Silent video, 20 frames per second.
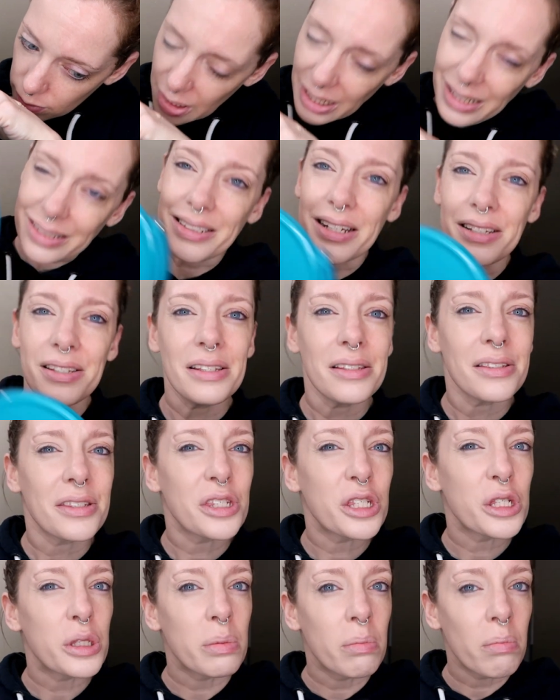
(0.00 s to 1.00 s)
It doesn't
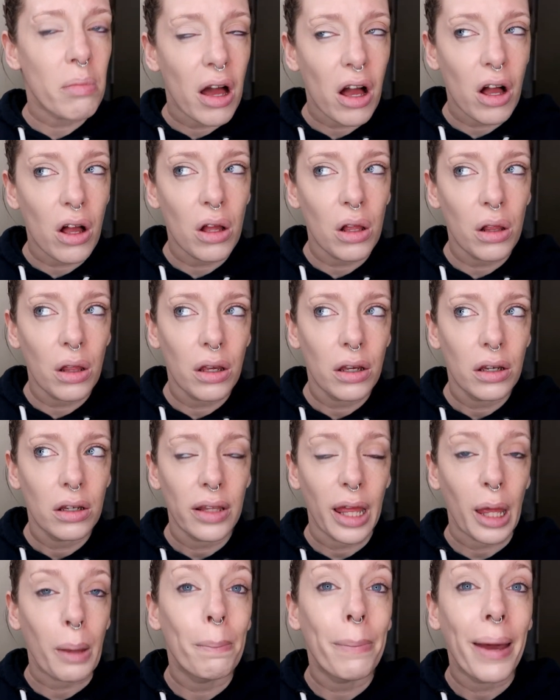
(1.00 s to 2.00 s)
smell
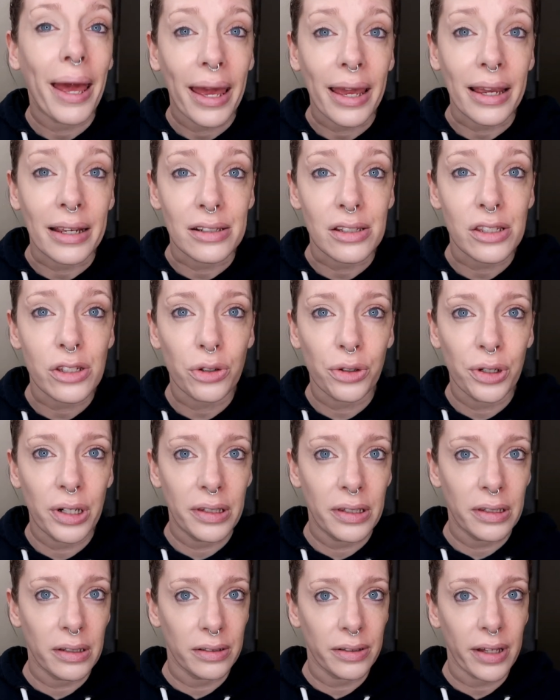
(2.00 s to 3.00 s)
like paint or
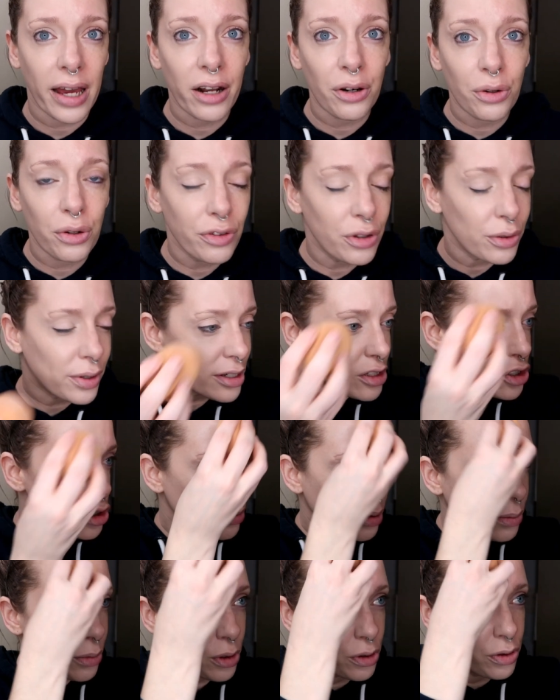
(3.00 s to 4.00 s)
anything like that. I don't know if you guys
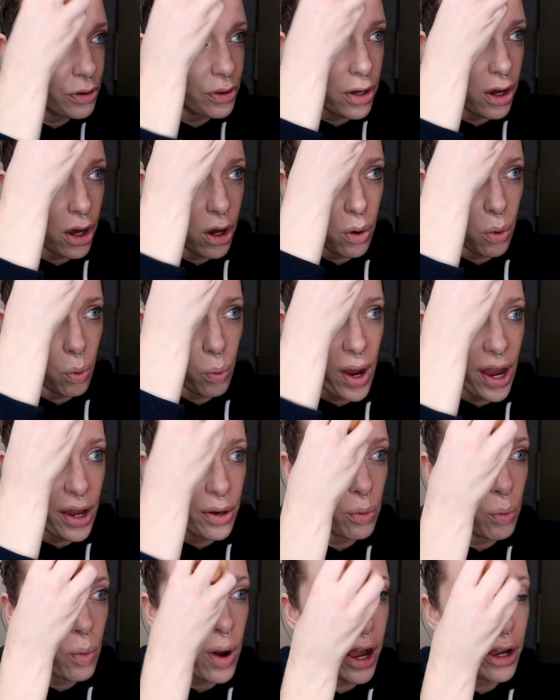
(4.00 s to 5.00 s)
remember the Wet
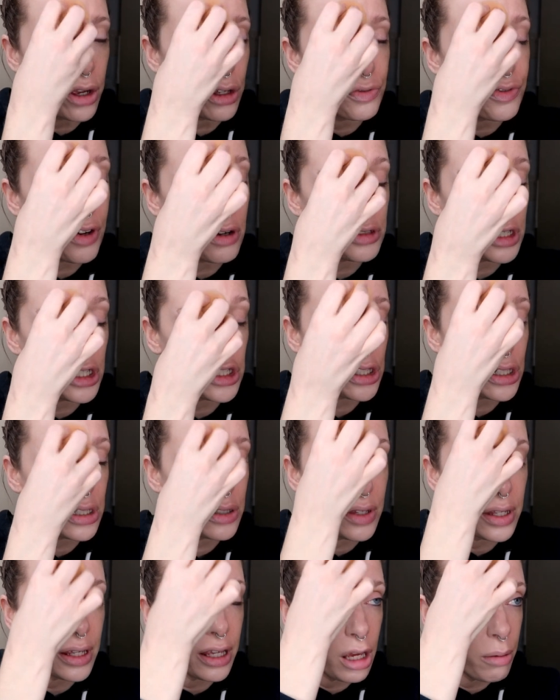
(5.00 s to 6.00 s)
n Wild
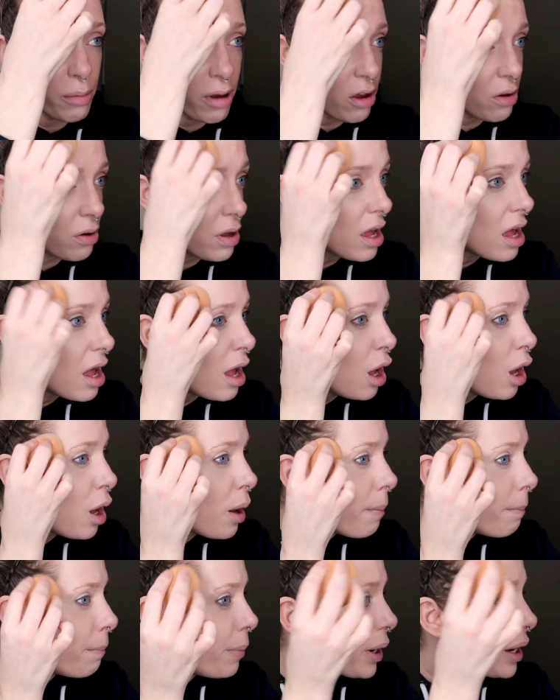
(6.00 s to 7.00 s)
foundation that came out,
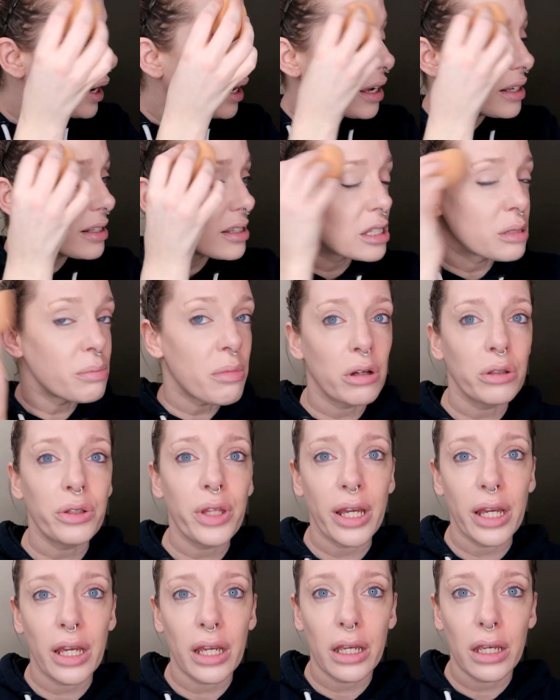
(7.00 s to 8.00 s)
but it smelled
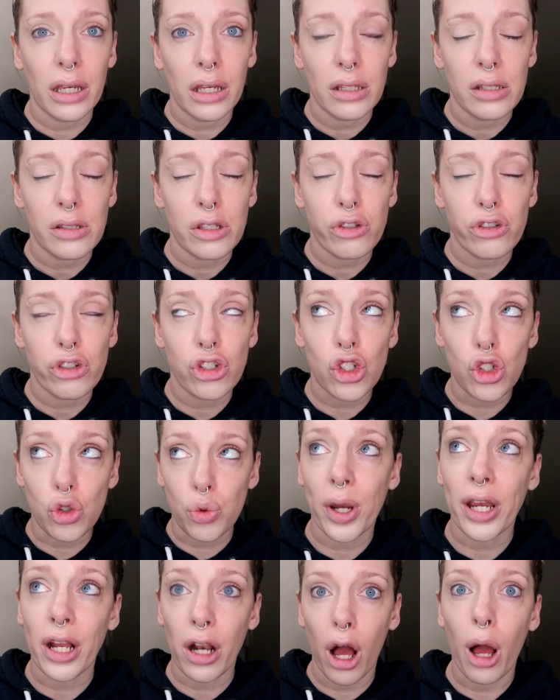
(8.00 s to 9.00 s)
like
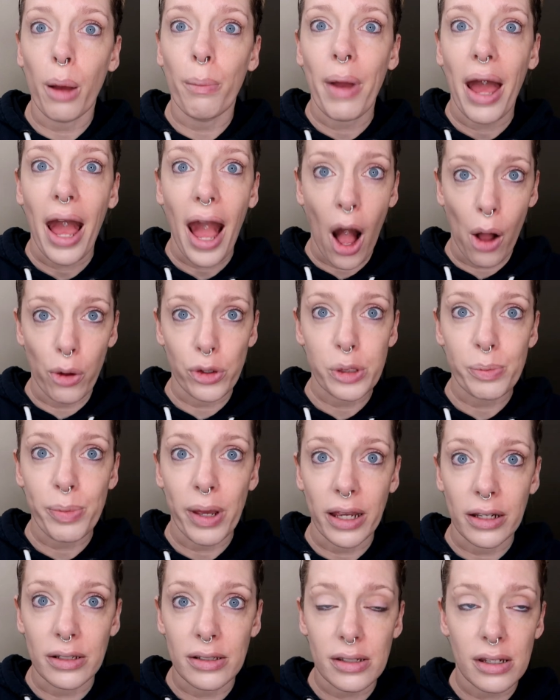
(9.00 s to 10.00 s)
straight up house
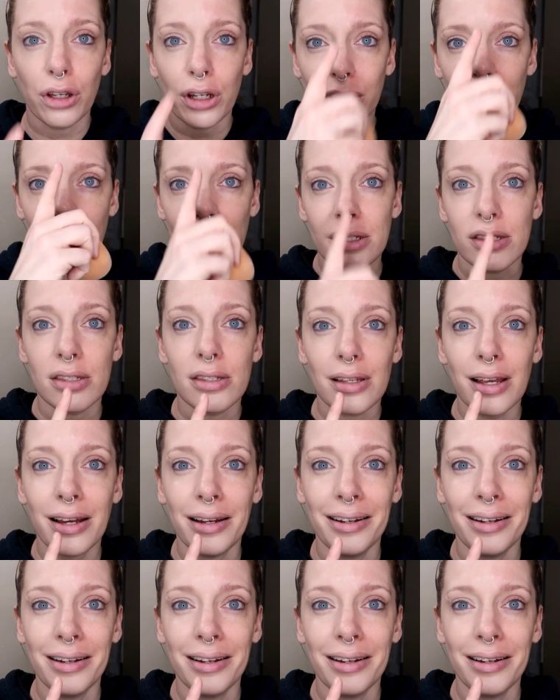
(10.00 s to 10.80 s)
paint. Look at this.